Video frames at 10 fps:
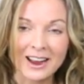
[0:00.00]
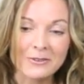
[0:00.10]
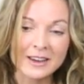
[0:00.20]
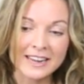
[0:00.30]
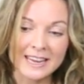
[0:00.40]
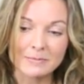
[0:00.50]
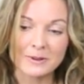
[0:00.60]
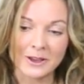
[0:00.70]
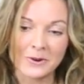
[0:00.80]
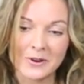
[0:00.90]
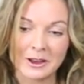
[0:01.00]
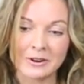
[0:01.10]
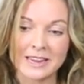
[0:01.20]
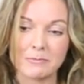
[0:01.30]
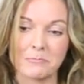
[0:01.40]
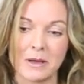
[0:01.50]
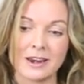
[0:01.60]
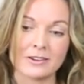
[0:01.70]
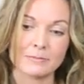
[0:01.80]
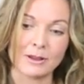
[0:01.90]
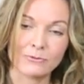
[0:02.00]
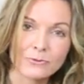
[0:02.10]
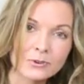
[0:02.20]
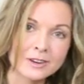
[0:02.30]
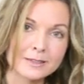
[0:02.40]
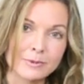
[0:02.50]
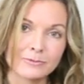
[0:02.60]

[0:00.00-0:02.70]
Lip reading: I want to keep going. I want to get better in my 40s,